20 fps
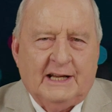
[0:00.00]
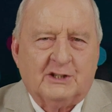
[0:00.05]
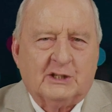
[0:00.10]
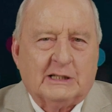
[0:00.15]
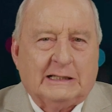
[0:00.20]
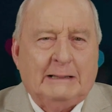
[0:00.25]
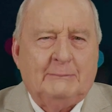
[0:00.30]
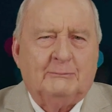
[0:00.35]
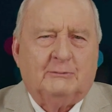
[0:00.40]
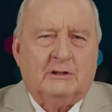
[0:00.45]

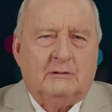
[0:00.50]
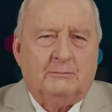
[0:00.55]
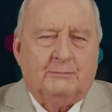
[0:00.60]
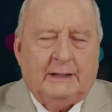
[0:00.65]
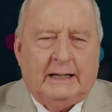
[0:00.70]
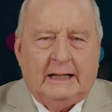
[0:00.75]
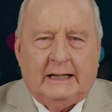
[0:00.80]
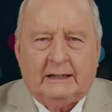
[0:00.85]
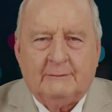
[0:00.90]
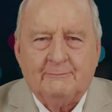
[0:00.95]
Clempton
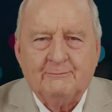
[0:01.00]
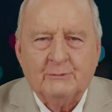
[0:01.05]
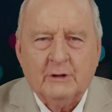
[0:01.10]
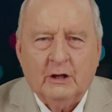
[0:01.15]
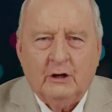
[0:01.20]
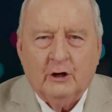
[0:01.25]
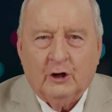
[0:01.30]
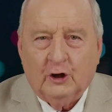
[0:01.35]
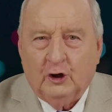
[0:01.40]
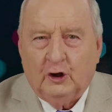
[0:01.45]
Park,
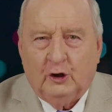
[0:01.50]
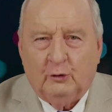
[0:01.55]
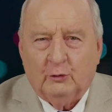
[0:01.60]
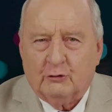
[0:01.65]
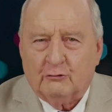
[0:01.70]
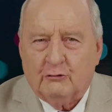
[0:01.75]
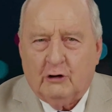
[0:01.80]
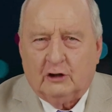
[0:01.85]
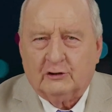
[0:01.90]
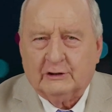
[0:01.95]
Earlwood,
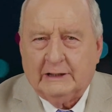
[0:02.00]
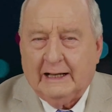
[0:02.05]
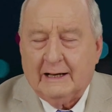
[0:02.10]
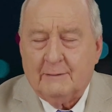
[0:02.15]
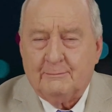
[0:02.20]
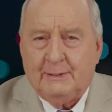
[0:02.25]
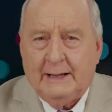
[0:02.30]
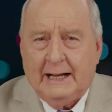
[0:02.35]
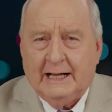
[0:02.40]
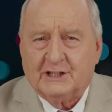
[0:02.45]
Rockdale, and
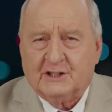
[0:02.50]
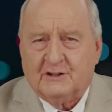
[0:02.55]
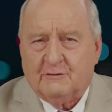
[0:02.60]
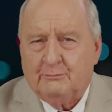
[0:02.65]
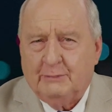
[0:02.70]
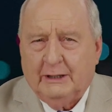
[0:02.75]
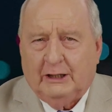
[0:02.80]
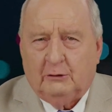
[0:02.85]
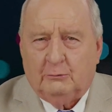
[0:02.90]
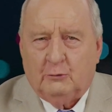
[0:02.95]
parts of
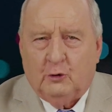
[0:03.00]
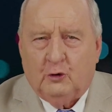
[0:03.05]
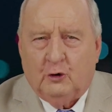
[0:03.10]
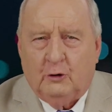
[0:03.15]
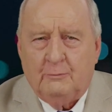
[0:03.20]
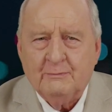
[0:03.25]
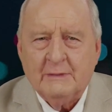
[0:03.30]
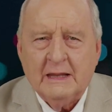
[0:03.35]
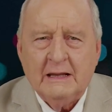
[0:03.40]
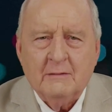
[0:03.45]

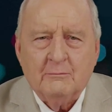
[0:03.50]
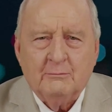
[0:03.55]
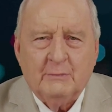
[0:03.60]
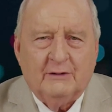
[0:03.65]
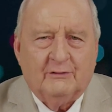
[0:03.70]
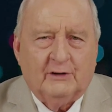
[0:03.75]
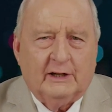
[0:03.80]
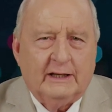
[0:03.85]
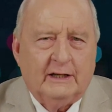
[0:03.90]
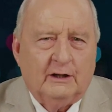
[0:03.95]
Belmore,
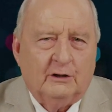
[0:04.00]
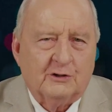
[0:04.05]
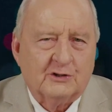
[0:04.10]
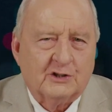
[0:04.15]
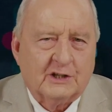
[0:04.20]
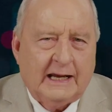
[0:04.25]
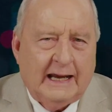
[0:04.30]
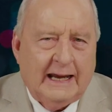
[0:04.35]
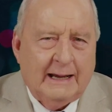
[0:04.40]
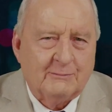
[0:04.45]
Beverly Hills,
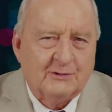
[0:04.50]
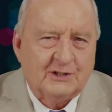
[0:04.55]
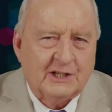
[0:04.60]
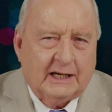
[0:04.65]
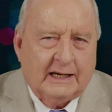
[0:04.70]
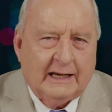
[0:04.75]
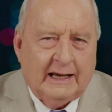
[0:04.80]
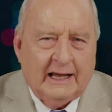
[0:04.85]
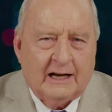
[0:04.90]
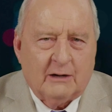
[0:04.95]
Campsie,
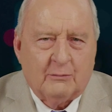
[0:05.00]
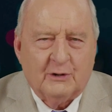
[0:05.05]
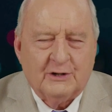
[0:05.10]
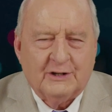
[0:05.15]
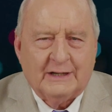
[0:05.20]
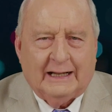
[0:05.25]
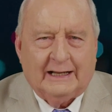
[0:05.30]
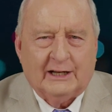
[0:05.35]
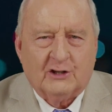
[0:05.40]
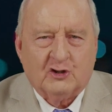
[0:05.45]
Canterbury,
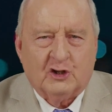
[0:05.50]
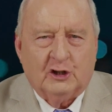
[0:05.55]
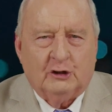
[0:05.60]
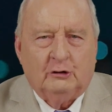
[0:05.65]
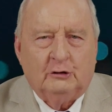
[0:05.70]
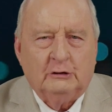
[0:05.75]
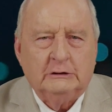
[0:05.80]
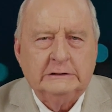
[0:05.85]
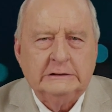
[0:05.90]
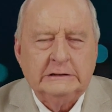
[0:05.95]
Dulwich
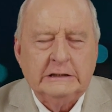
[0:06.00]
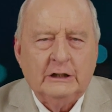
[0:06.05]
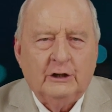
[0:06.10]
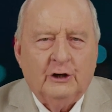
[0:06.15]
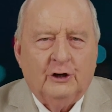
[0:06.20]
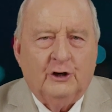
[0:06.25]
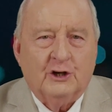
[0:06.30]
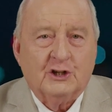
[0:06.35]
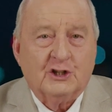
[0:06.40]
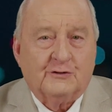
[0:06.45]
Hill,
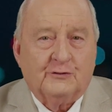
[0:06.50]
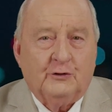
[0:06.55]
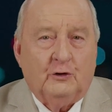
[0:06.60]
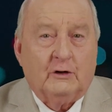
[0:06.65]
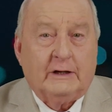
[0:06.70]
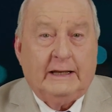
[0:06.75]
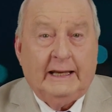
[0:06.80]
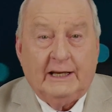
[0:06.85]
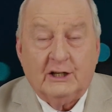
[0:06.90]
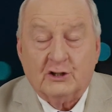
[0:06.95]
Hurstville,
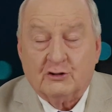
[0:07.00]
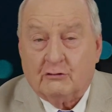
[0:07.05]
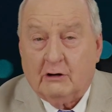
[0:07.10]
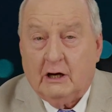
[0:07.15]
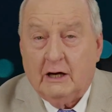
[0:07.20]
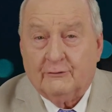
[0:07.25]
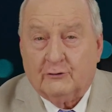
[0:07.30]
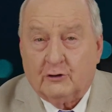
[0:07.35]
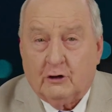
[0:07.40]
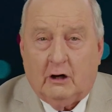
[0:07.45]

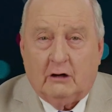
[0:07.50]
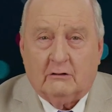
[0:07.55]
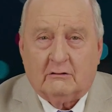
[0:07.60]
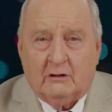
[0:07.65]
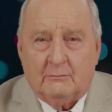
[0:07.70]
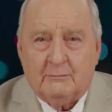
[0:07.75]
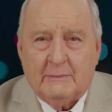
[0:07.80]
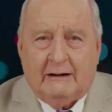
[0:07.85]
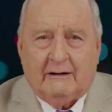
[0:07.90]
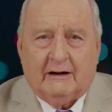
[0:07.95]
Kingsgrove, Cogram,
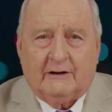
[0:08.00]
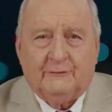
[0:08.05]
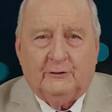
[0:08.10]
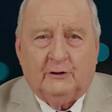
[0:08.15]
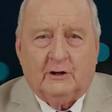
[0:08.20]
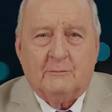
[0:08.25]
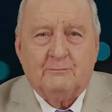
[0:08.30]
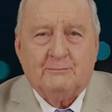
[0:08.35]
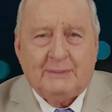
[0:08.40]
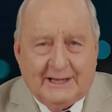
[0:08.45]
Marrickville,
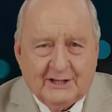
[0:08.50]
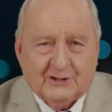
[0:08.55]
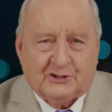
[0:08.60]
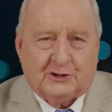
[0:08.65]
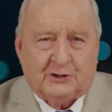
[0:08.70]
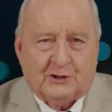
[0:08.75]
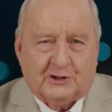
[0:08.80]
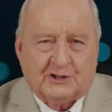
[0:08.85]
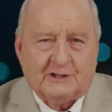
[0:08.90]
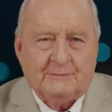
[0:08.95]
and
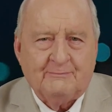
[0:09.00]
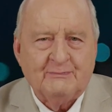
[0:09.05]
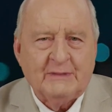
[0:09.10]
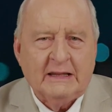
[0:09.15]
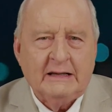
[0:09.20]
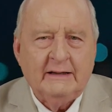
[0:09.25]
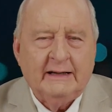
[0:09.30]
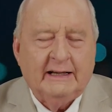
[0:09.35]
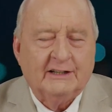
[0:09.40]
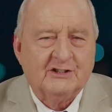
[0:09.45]
Penshurst.
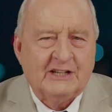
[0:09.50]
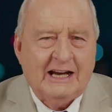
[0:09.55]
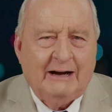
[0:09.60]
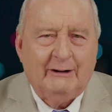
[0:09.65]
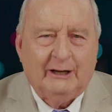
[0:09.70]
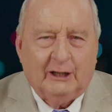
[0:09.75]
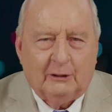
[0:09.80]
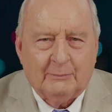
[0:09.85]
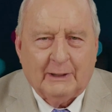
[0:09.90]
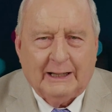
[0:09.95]
It's now
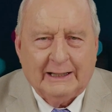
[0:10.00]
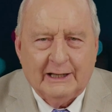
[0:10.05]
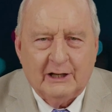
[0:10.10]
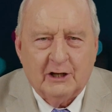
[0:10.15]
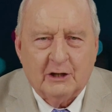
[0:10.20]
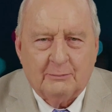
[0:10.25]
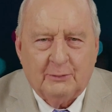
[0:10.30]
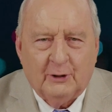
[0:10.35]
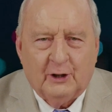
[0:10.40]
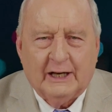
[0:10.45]
held by
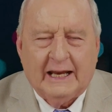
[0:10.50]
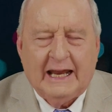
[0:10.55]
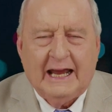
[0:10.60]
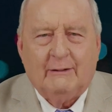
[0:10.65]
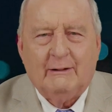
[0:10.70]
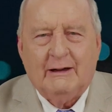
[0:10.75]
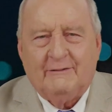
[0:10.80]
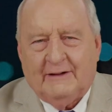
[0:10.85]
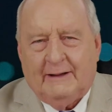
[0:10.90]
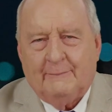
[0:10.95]
Linda Burney.
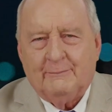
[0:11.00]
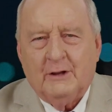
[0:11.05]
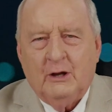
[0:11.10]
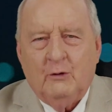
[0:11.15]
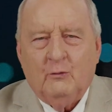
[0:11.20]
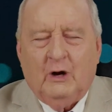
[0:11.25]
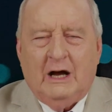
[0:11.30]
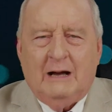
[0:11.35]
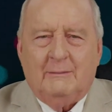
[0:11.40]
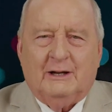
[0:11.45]
However,
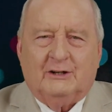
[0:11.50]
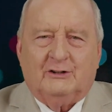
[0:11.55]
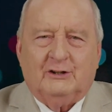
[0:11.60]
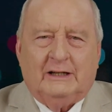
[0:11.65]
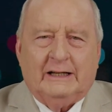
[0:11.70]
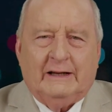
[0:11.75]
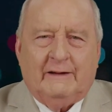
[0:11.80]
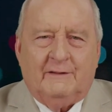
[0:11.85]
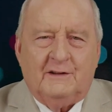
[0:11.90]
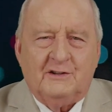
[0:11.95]
why am I
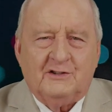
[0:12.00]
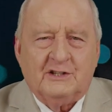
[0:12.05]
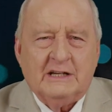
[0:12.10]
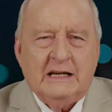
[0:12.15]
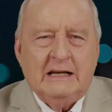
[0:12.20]
telling you this?